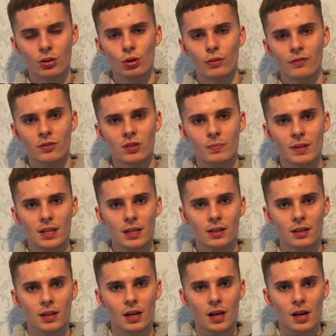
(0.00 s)
Endorphin
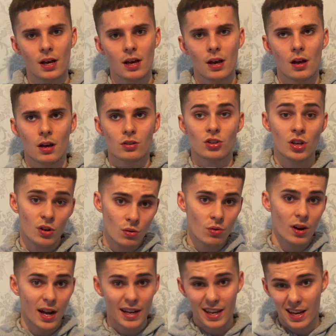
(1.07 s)
Speed
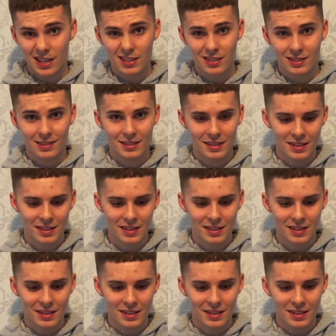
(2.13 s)
2, I guess.